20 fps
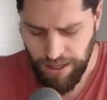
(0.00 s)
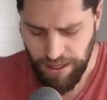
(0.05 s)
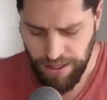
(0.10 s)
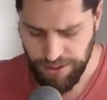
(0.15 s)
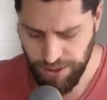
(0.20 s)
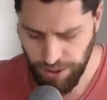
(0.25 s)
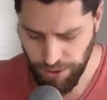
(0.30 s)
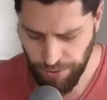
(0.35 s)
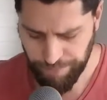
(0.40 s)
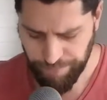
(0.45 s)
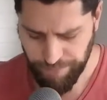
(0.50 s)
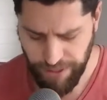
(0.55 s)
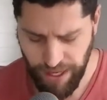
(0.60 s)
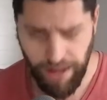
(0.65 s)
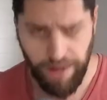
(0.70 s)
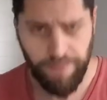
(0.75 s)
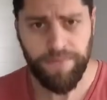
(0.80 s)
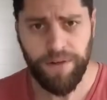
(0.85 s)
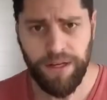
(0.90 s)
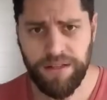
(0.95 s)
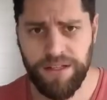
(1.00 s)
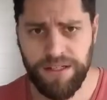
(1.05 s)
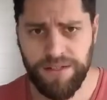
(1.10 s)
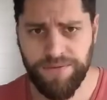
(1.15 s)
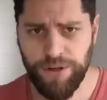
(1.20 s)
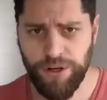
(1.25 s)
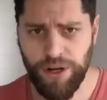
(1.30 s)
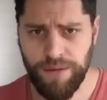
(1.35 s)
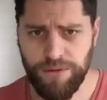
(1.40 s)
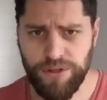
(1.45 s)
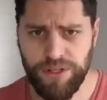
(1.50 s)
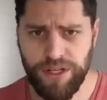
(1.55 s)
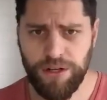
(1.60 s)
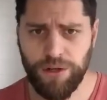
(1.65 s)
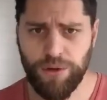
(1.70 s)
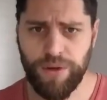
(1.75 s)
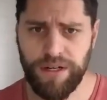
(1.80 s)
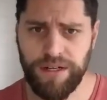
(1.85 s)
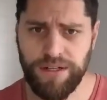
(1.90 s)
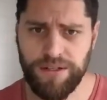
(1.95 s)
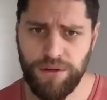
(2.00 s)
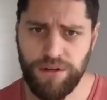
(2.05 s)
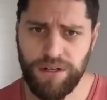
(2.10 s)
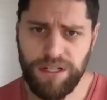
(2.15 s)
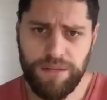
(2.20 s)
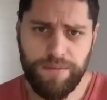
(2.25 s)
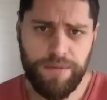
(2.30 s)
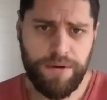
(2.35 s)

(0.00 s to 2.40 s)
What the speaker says: So yeah, in this video, I'm just going to quickly talk a little